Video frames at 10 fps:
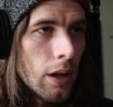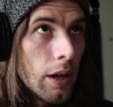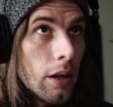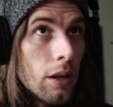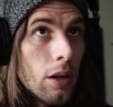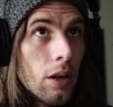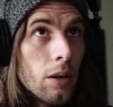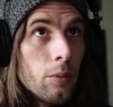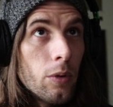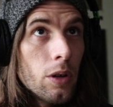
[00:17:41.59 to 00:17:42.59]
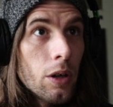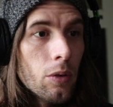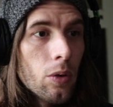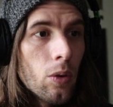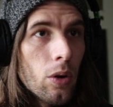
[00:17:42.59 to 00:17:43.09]
and we'll click
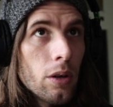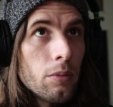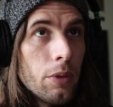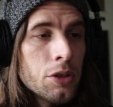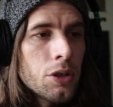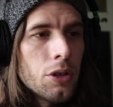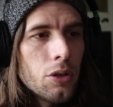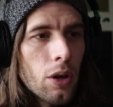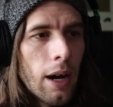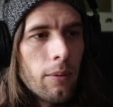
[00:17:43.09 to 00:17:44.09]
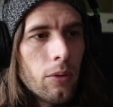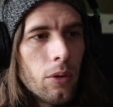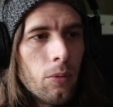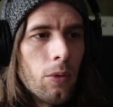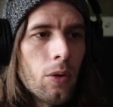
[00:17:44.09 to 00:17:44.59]
record. Make sure you don't have
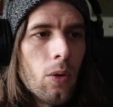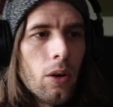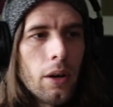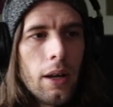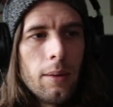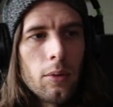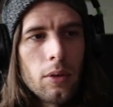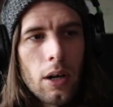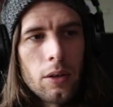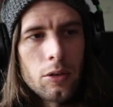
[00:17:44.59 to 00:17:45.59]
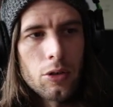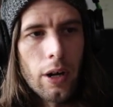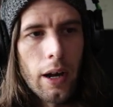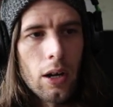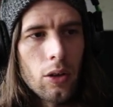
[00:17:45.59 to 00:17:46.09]
the record enabled on the
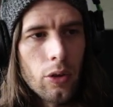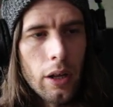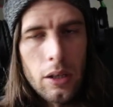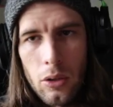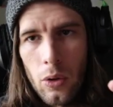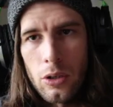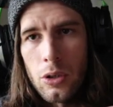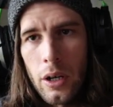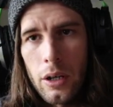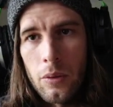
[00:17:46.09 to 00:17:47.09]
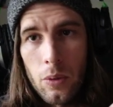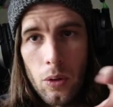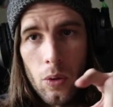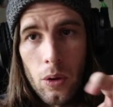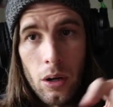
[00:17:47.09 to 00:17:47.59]
track unless you are trying to
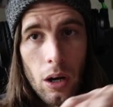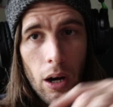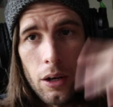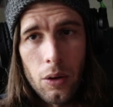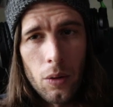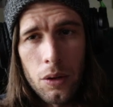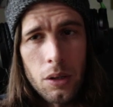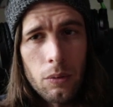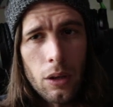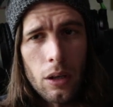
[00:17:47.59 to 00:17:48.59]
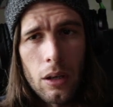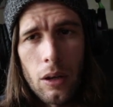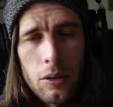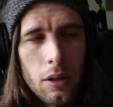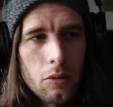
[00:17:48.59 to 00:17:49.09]
record audio or something
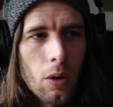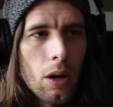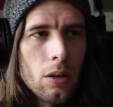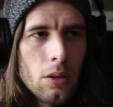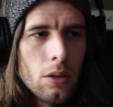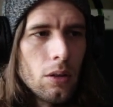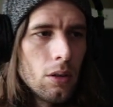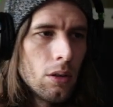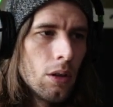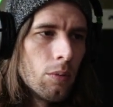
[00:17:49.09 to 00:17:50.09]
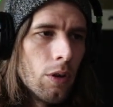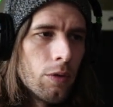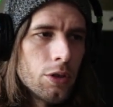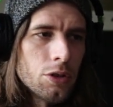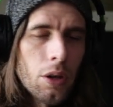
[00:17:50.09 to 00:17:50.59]
else as well. But if
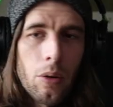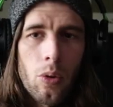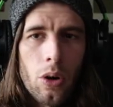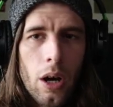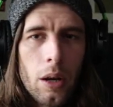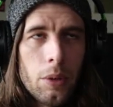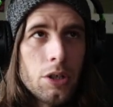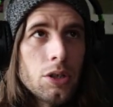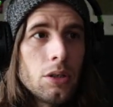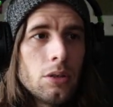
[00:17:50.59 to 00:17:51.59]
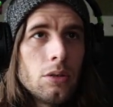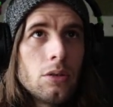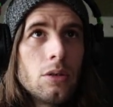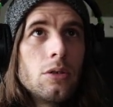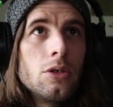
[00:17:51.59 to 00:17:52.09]
you're just trying to record automation,
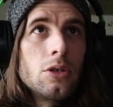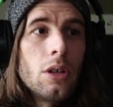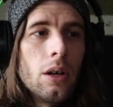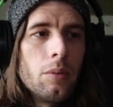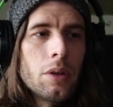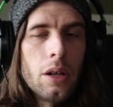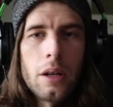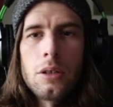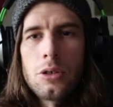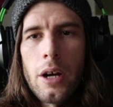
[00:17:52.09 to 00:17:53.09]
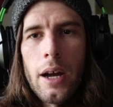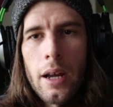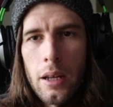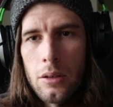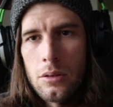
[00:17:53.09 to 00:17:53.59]
just select the track
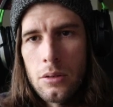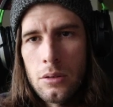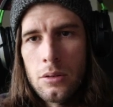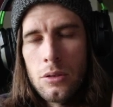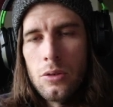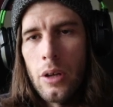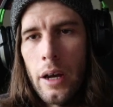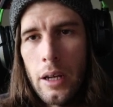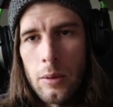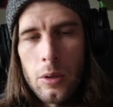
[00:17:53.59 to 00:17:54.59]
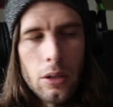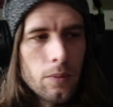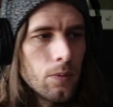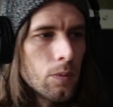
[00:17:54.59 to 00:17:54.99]
and do not enable it.